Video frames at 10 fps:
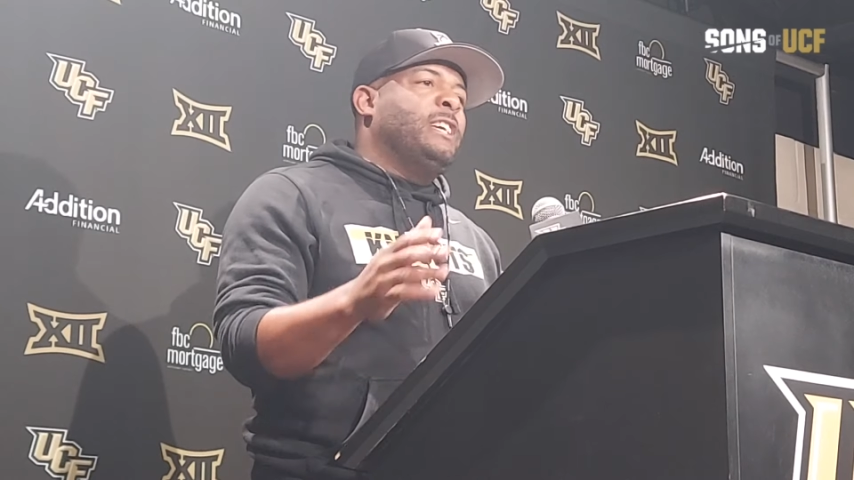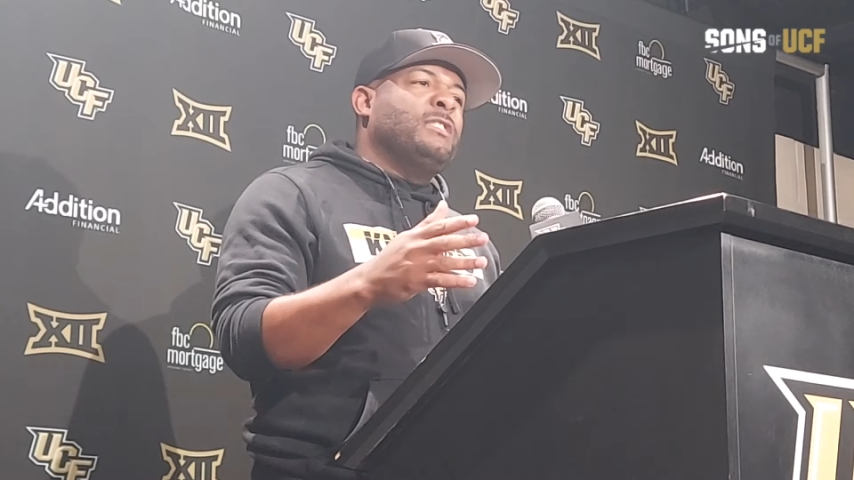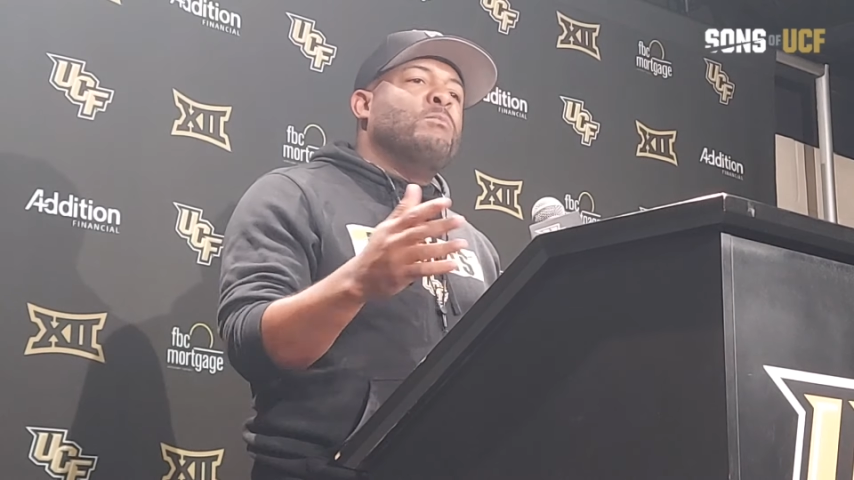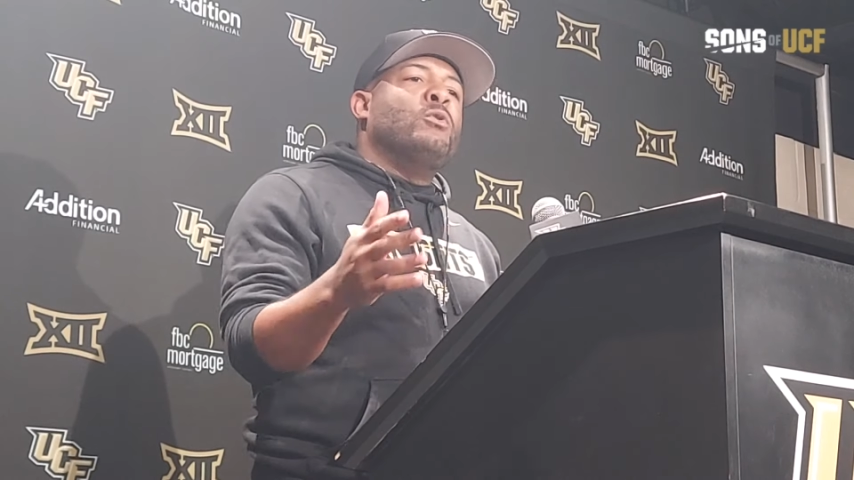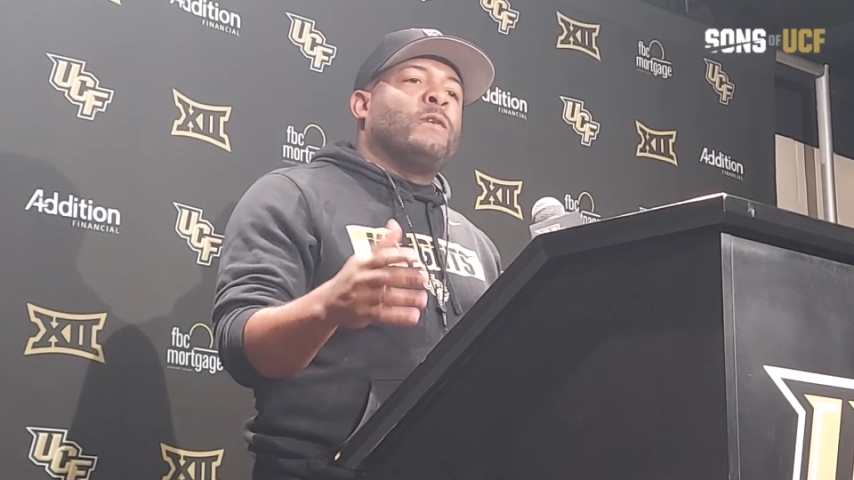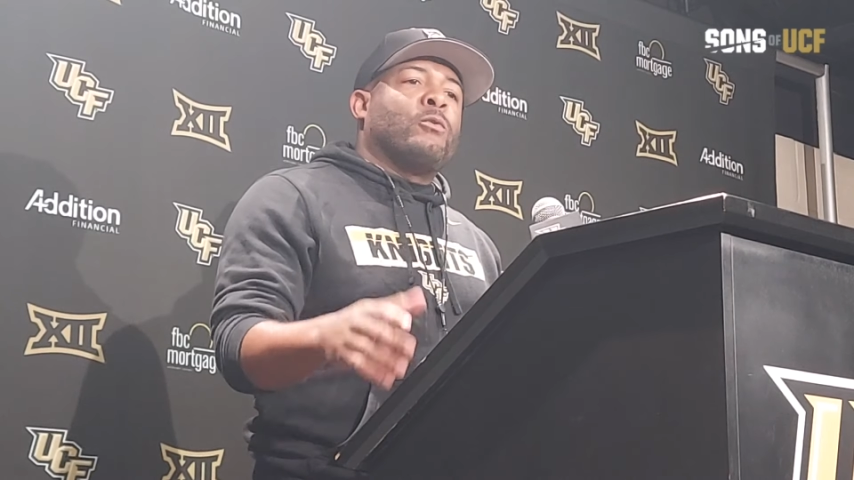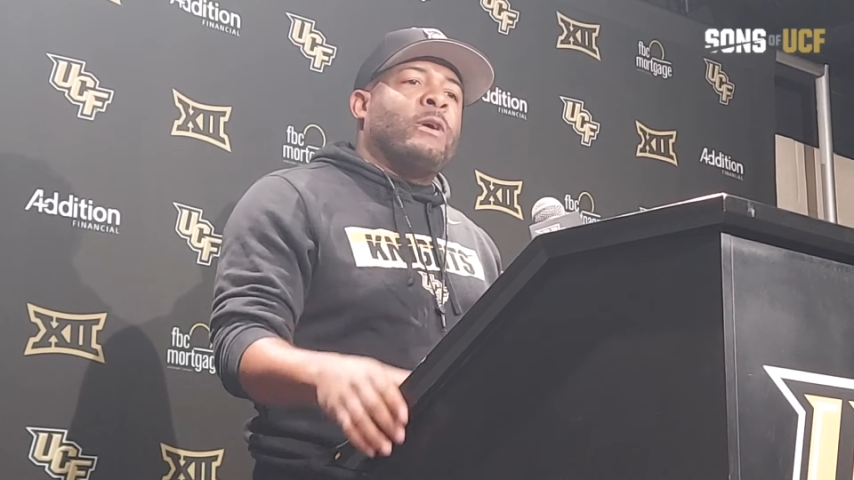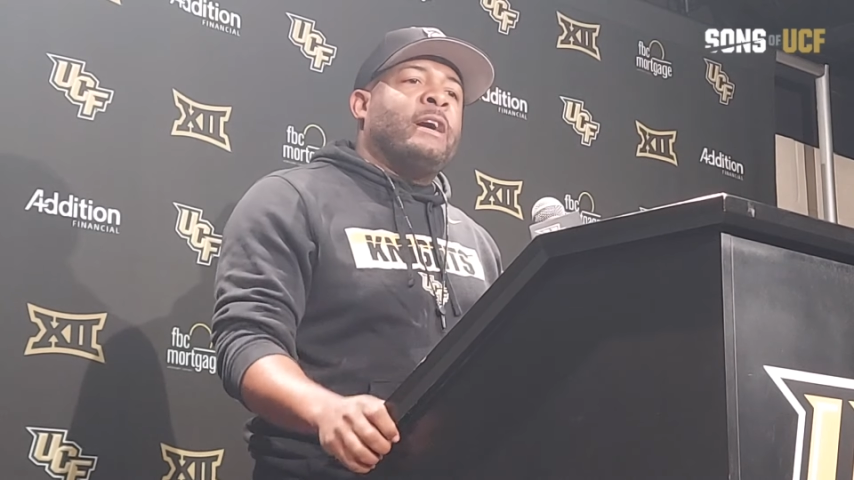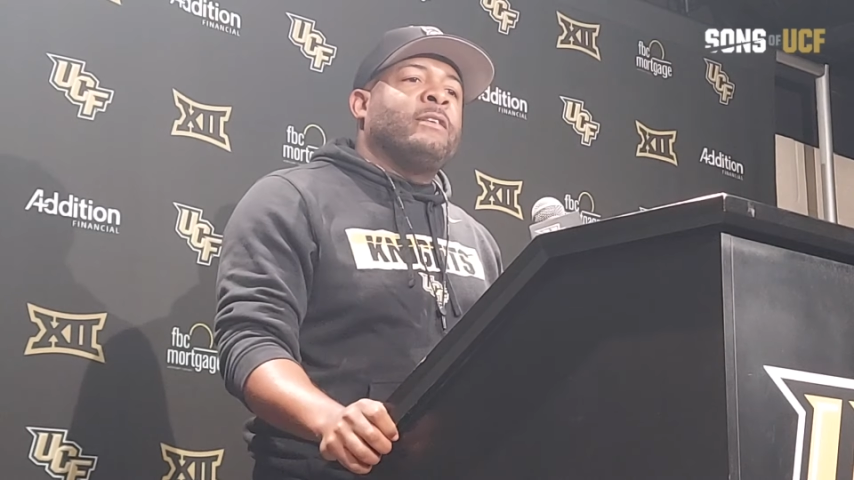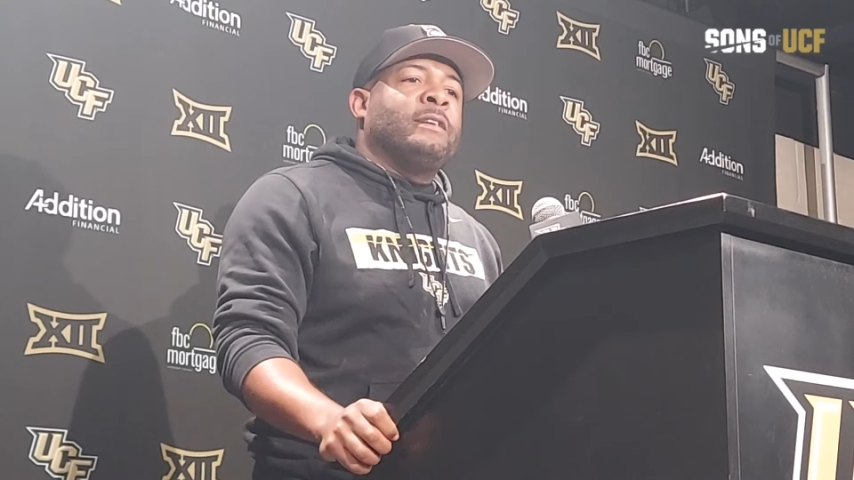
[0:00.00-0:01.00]
he's moving
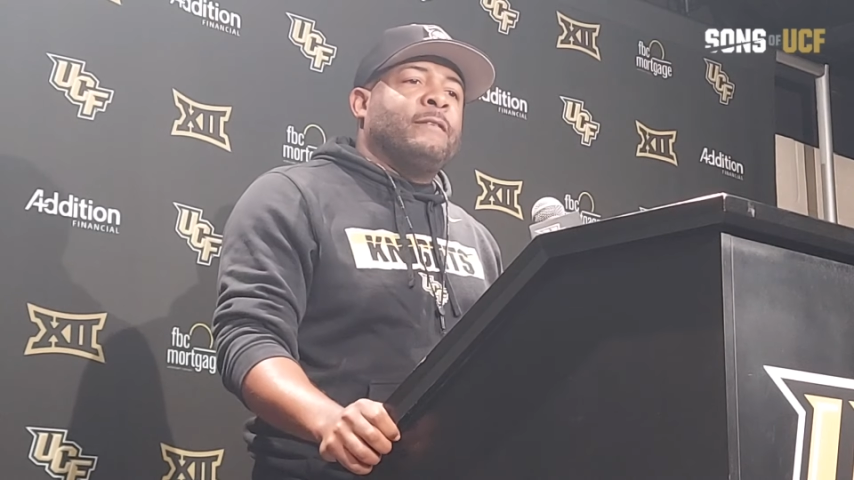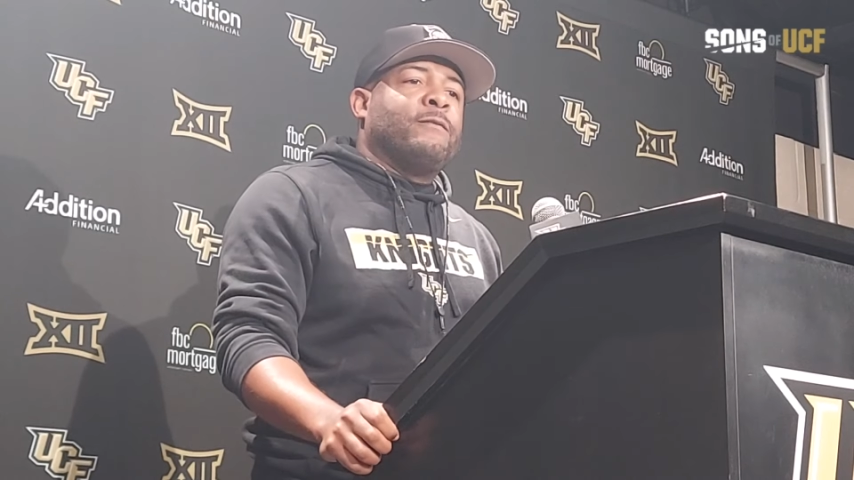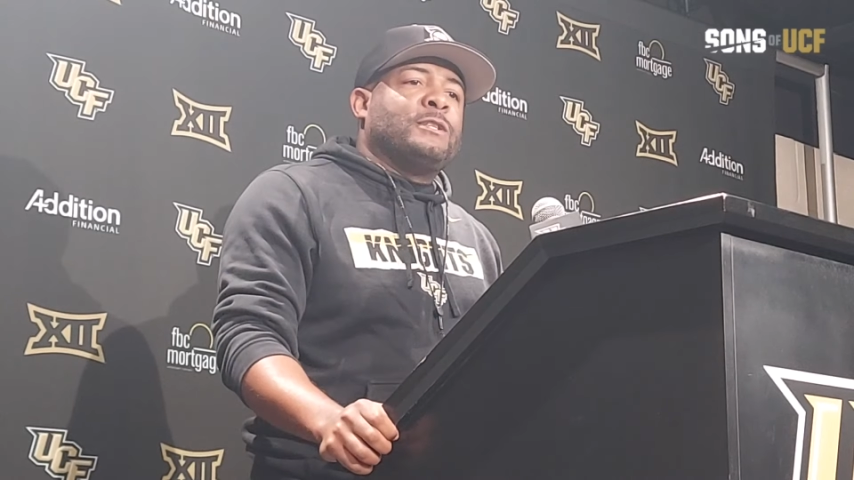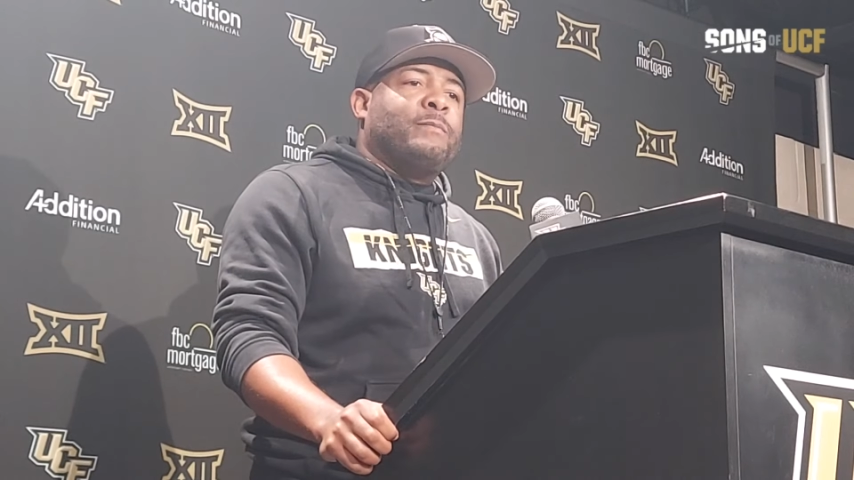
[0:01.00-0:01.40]
around in different